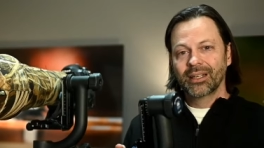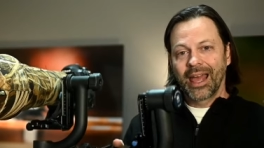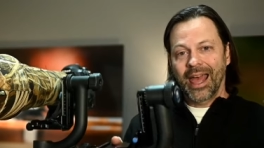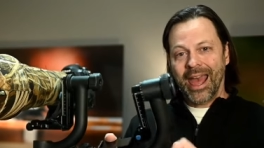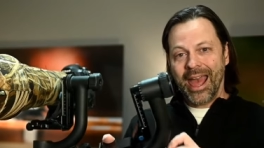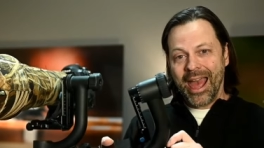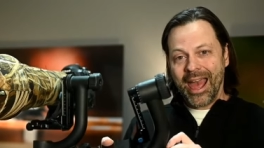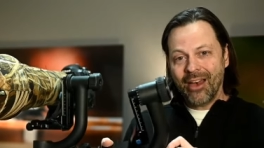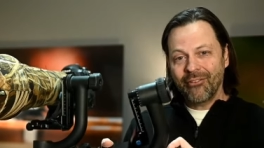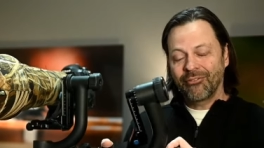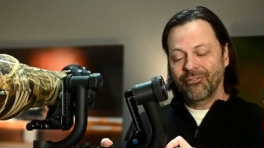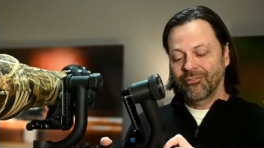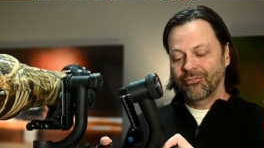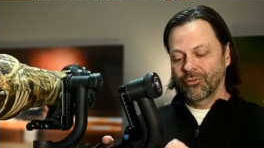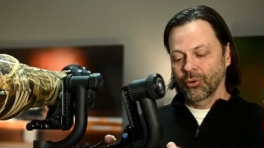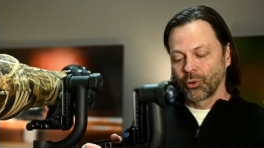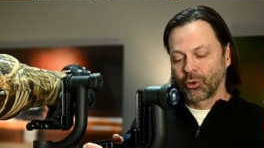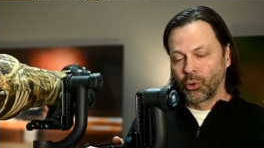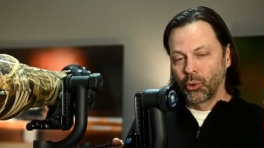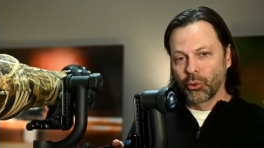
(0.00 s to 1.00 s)
half
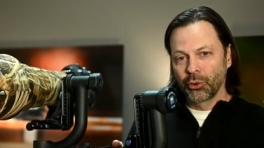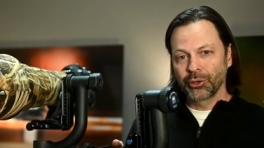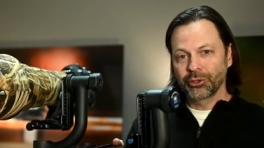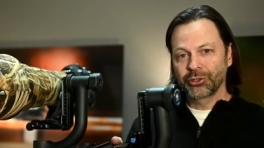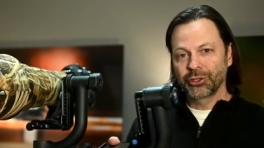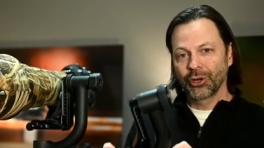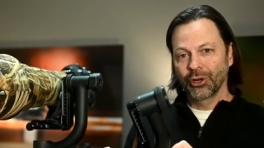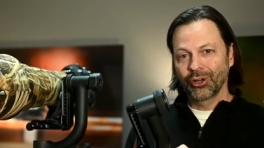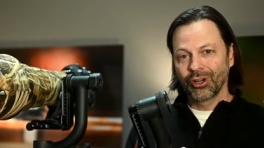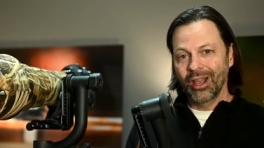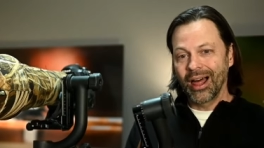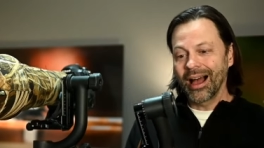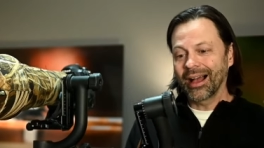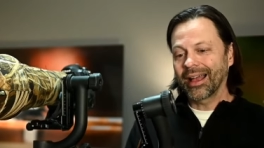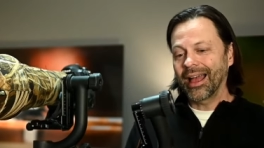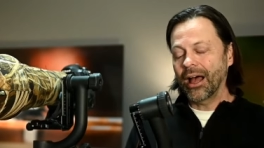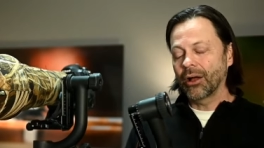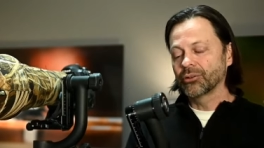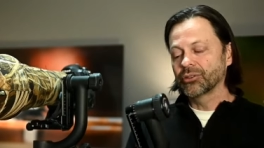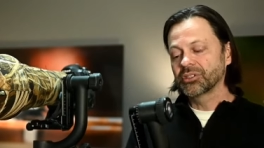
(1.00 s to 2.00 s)
or quarter turn
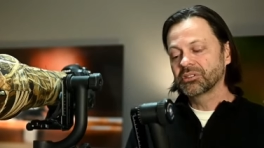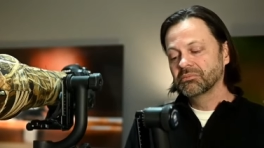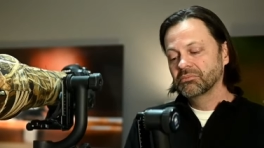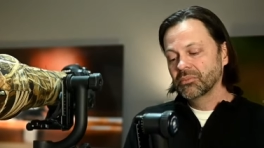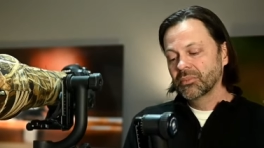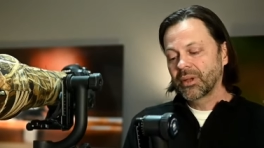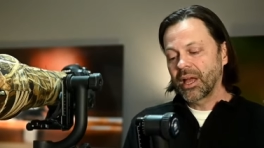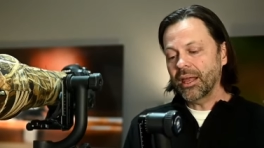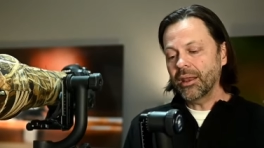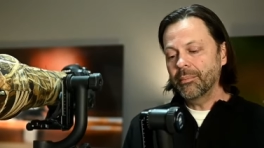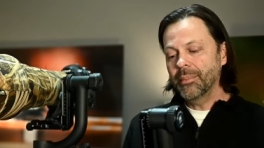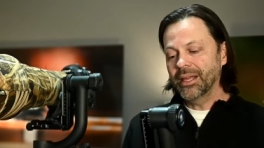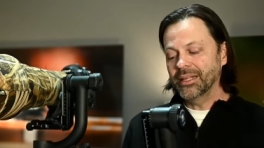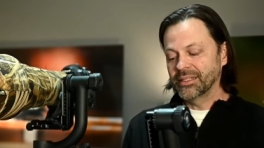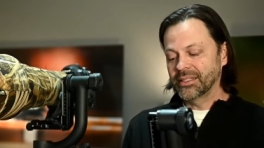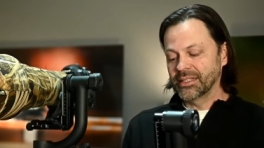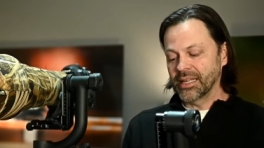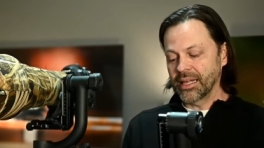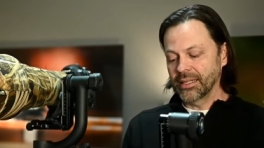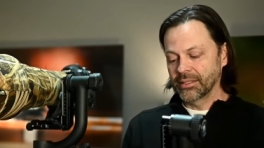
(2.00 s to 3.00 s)
lockouts kind of made
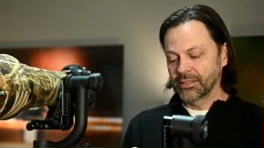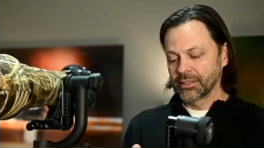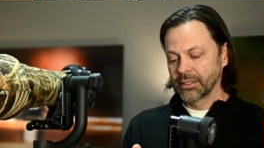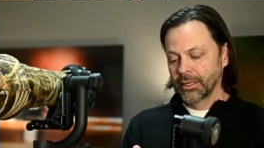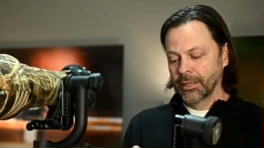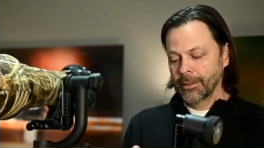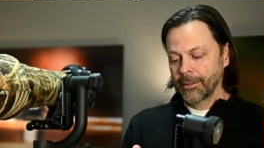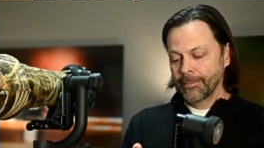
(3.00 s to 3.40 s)
sense.